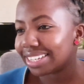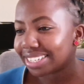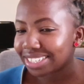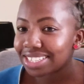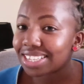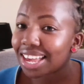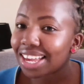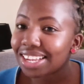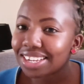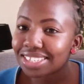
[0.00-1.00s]

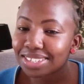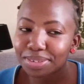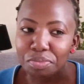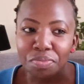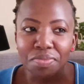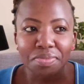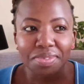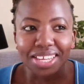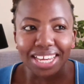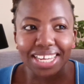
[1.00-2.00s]
resigned,
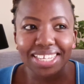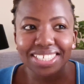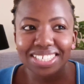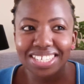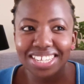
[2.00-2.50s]
and